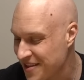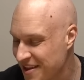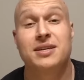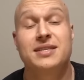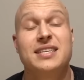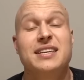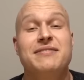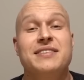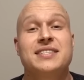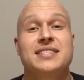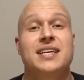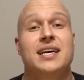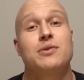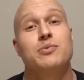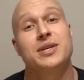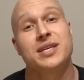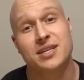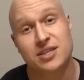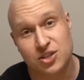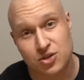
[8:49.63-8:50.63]
Now Diva said
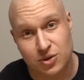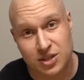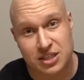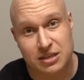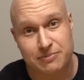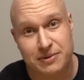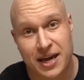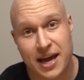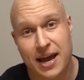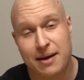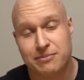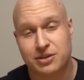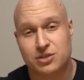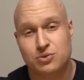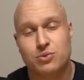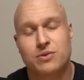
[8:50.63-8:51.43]
we need to switch up cameras.